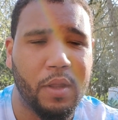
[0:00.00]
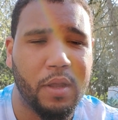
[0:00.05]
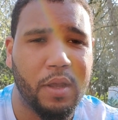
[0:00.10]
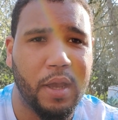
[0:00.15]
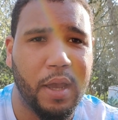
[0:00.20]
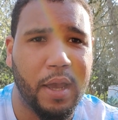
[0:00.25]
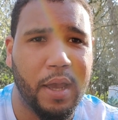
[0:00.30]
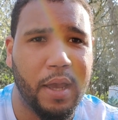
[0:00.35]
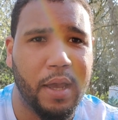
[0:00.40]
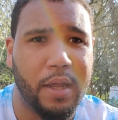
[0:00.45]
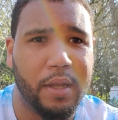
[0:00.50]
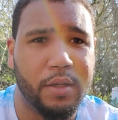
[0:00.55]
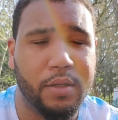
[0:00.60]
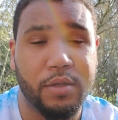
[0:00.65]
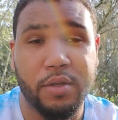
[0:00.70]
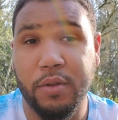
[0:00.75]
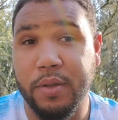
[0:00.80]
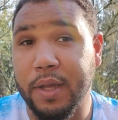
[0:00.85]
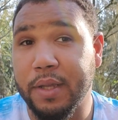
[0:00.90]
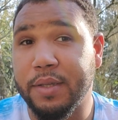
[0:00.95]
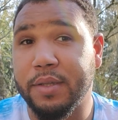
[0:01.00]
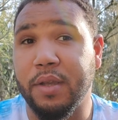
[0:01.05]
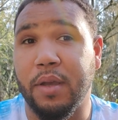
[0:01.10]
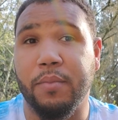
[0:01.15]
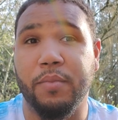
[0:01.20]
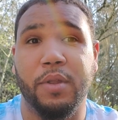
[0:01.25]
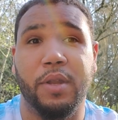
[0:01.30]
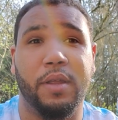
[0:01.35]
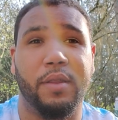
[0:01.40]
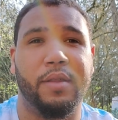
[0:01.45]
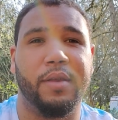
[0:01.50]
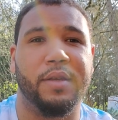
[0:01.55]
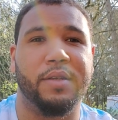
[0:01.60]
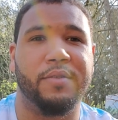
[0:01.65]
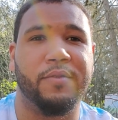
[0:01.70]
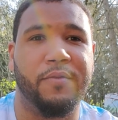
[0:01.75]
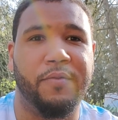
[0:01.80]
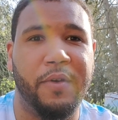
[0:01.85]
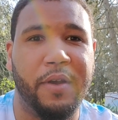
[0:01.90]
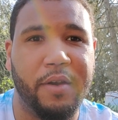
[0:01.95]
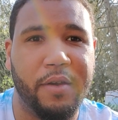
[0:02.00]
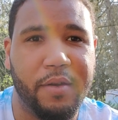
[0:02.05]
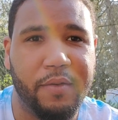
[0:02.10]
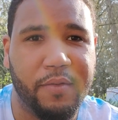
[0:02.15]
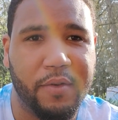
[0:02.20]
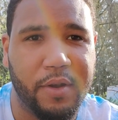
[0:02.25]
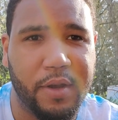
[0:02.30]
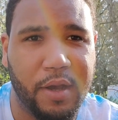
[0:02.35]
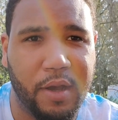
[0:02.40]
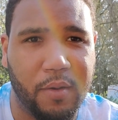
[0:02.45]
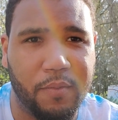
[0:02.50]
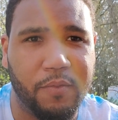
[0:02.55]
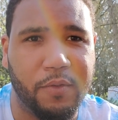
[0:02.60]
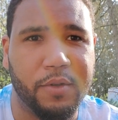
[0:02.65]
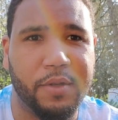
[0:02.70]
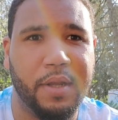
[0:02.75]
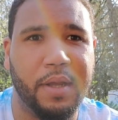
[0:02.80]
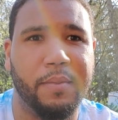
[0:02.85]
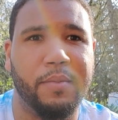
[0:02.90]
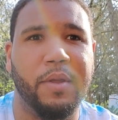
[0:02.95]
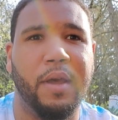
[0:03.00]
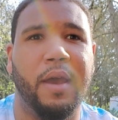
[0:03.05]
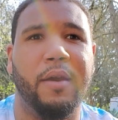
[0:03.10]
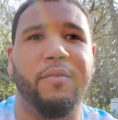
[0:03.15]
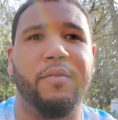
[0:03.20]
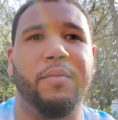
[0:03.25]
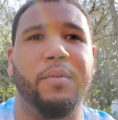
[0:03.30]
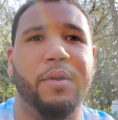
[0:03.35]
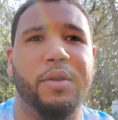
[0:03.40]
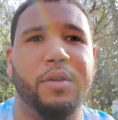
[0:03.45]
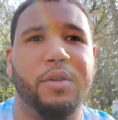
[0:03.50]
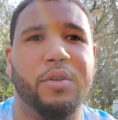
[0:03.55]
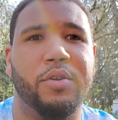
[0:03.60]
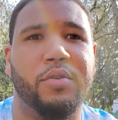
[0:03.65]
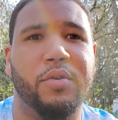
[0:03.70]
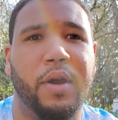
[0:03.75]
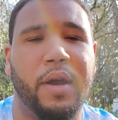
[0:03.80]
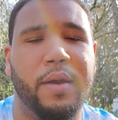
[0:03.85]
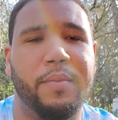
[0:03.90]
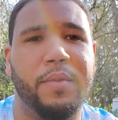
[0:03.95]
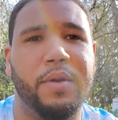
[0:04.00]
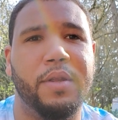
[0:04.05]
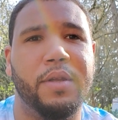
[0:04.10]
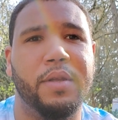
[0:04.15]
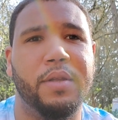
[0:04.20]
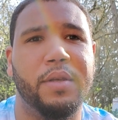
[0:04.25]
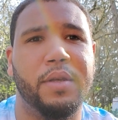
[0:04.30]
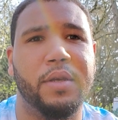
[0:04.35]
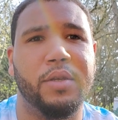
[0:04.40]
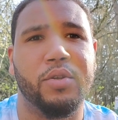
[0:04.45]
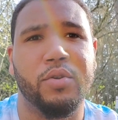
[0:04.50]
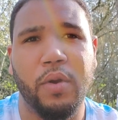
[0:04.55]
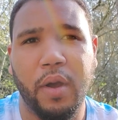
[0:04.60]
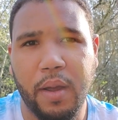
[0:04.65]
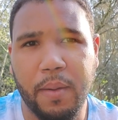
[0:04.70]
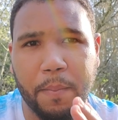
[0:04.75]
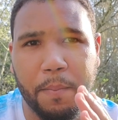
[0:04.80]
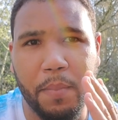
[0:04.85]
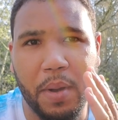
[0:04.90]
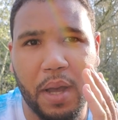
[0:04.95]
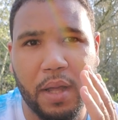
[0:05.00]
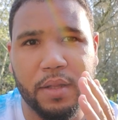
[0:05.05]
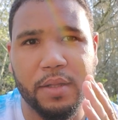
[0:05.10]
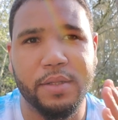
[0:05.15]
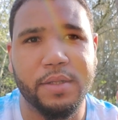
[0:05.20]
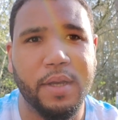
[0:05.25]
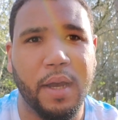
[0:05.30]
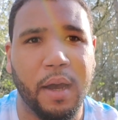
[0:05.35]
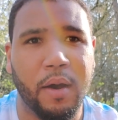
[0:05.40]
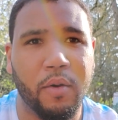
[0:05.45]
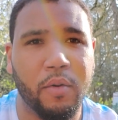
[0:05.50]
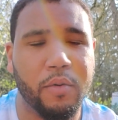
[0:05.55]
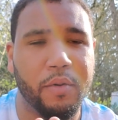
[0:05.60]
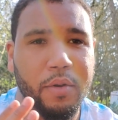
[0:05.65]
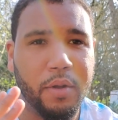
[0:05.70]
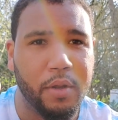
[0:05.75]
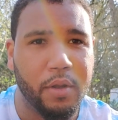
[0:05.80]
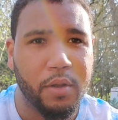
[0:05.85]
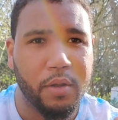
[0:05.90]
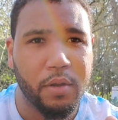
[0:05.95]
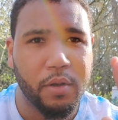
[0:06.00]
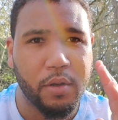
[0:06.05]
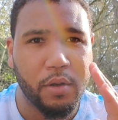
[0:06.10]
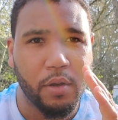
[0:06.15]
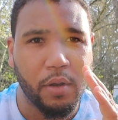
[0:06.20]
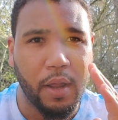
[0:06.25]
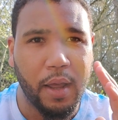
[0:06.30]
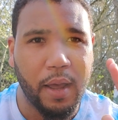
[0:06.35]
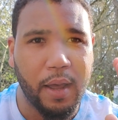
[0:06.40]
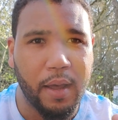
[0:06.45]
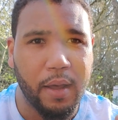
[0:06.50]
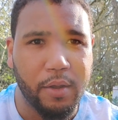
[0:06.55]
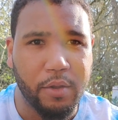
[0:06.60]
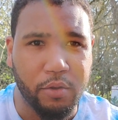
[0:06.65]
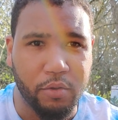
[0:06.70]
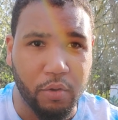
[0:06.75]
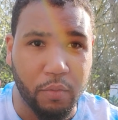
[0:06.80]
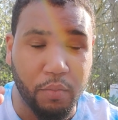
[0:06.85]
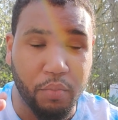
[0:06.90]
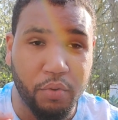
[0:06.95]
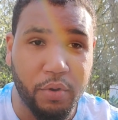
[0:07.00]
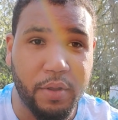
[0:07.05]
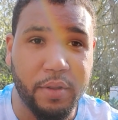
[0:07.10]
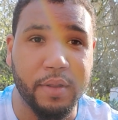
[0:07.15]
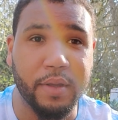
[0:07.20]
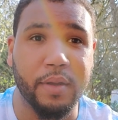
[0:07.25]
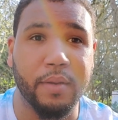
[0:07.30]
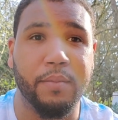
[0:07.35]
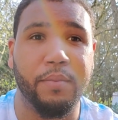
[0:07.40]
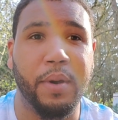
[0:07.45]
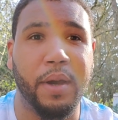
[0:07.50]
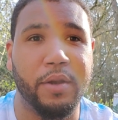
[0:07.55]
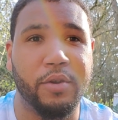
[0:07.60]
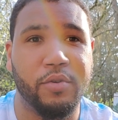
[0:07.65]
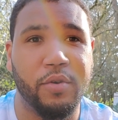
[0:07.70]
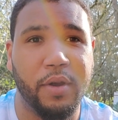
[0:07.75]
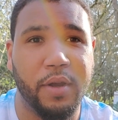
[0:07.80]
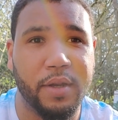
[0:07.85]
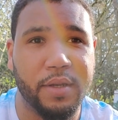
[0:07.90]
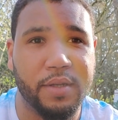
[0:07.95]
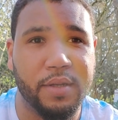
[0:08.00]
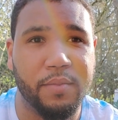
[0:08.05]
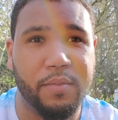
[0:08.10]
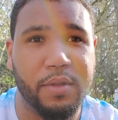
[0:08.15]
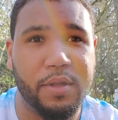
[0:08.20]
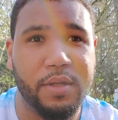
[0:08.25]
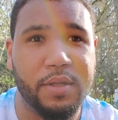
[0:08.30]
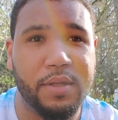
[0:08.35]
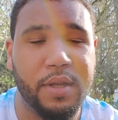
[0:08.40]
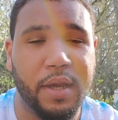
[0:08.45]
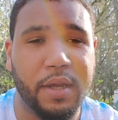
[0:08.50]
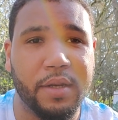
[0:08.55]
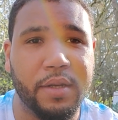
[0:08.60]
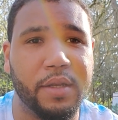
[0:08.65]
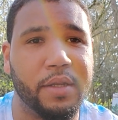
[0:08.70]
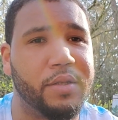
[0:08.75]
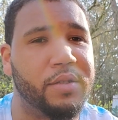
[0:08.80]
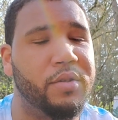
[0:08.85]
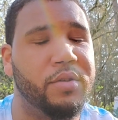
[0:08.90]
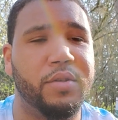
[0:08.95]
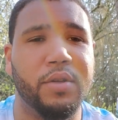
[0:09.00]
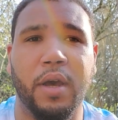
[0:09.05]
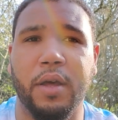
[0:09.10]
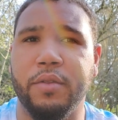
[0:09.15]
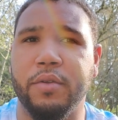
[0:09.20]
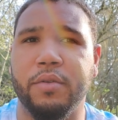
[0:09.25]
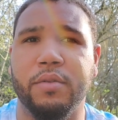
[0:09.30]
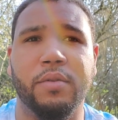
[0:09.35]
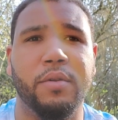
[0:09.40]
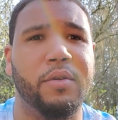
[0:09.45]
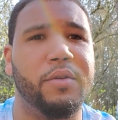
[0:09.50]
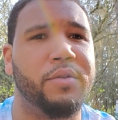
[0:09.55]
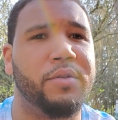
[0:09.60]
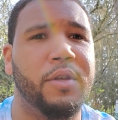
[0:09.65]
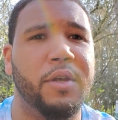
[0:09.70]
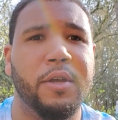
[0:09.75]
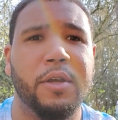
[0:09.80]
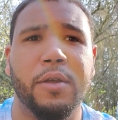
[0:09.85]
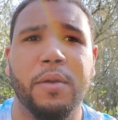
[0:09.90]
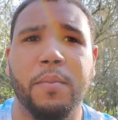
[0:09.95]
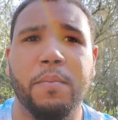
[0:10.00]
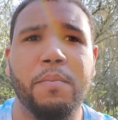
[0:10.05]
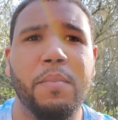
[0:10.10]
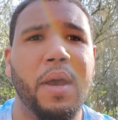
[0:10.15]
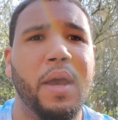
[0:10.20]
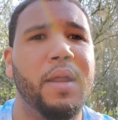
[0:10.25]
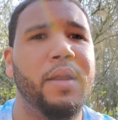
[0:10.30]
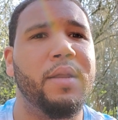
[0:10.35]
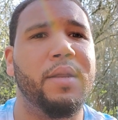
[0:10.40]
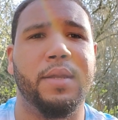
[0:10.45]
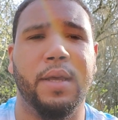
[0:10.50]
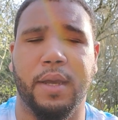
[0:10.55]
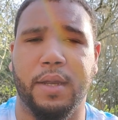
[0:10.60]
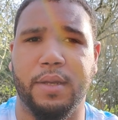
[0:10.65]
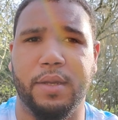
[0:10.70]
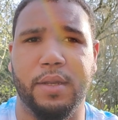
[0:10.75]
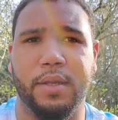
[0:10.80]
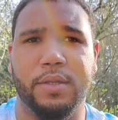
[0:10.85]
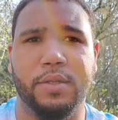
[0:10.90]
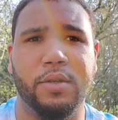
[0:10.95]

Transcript: And so that's something that I think is a very, very helpful tip that everybody should try immediately, is try and balance out your breathing by trying some of these techniques. There's many techniques.